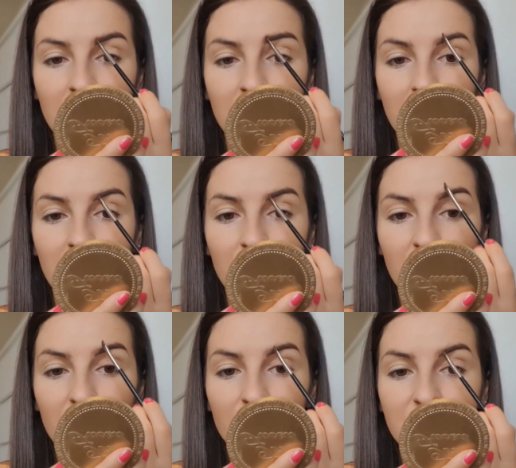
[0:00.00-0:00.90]
Then when it
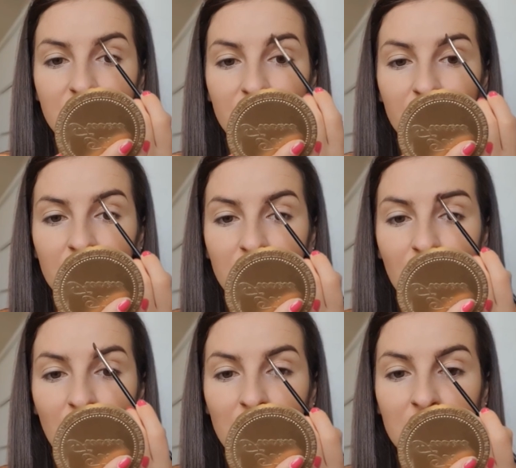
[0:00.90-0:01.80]
comes to the front of the
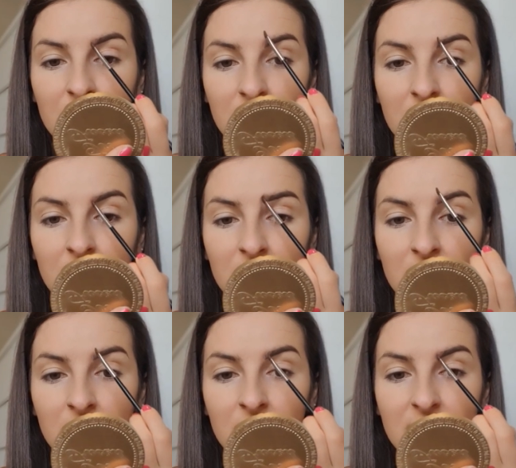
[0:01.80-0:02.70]
brow,
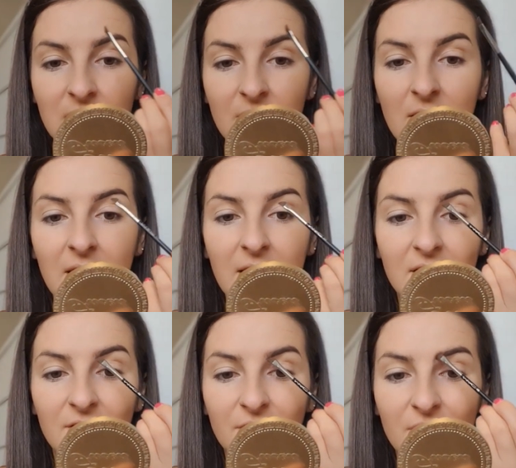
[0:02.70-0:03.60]
because I quite like
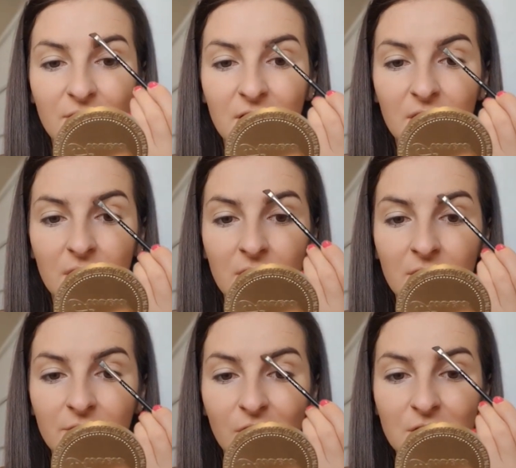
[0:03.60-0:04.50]
a fluffier
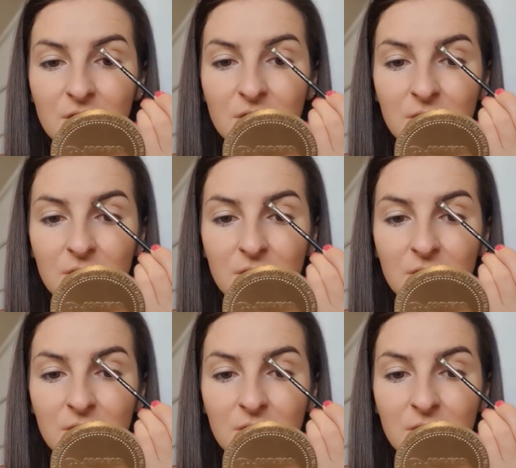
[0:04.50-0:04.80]
front.